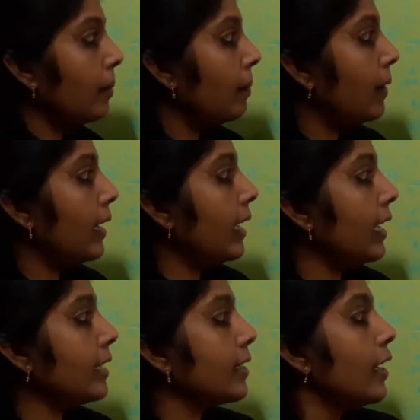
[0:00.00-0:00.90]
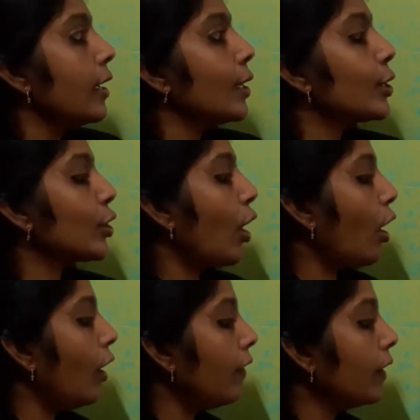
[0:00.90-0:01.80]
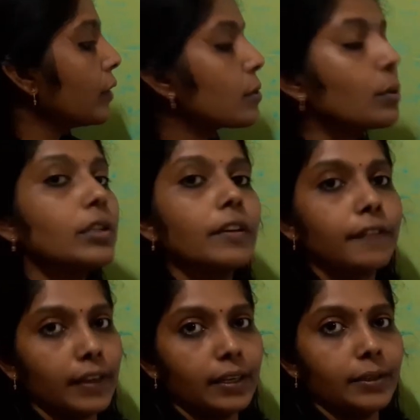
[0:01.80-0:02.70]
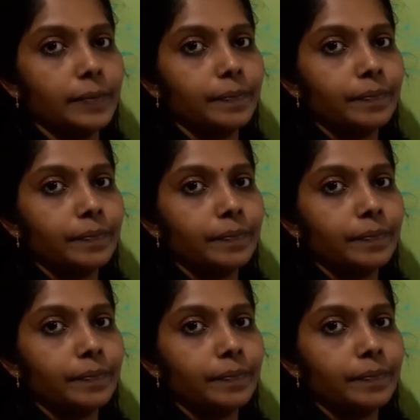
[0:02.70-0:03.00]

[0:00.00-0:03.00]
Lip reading: please solve through the figure.